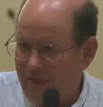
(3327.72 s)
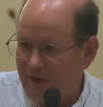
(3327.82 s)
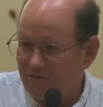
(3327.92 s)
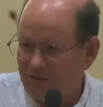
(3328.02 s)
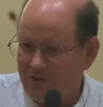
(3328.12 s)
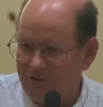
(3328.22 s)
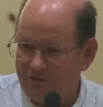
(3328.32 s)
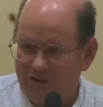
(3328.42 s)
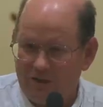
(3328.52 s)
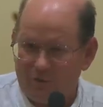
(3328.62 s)
I was going to
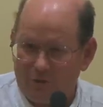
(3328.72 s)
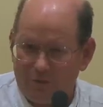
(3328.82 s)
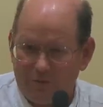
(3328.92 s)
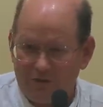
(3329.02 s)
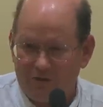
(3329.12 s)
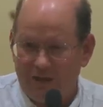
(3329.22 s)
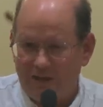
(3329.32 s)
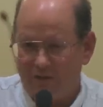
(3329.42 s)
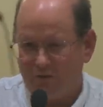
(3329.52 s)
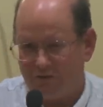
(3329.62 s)
use another word, but you
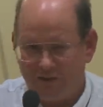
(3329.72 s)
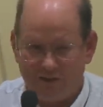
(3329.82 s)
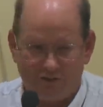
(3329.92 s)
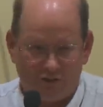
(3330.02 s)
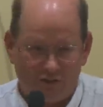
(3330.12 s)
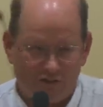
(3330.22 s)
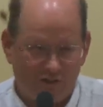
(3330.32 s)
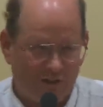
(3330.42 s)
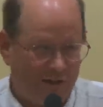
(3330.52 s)
can't use it in a church.